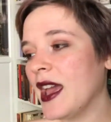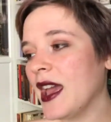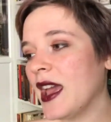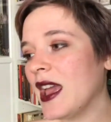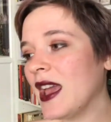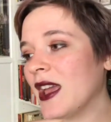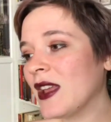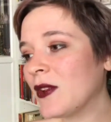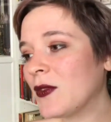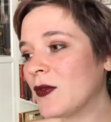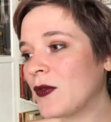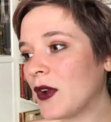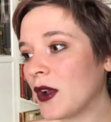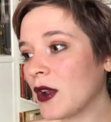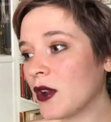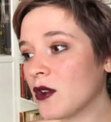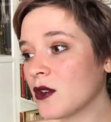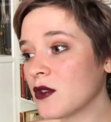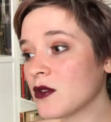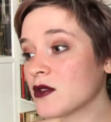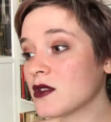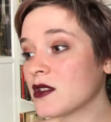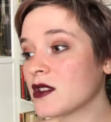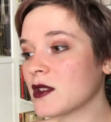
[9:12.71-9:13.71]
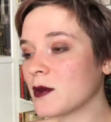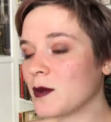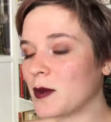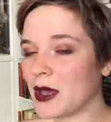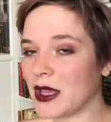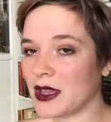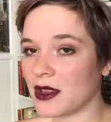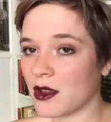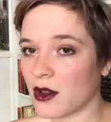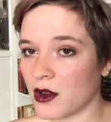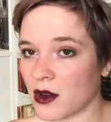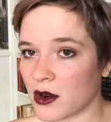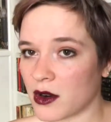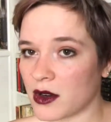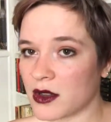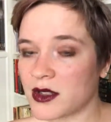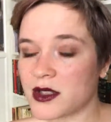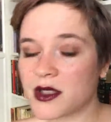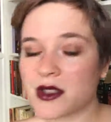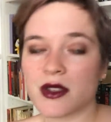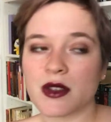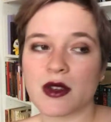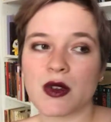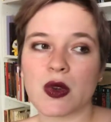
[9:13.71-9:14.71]
It follows Peter
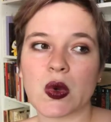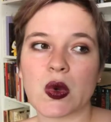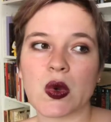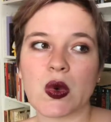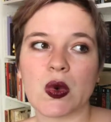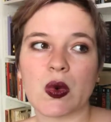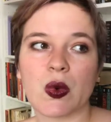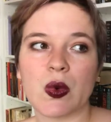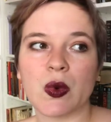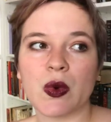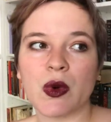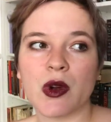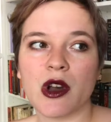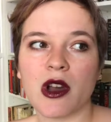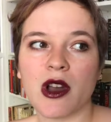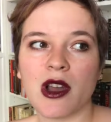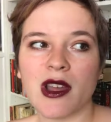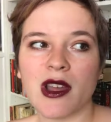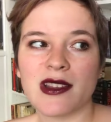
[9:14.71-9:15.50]
Hartz, who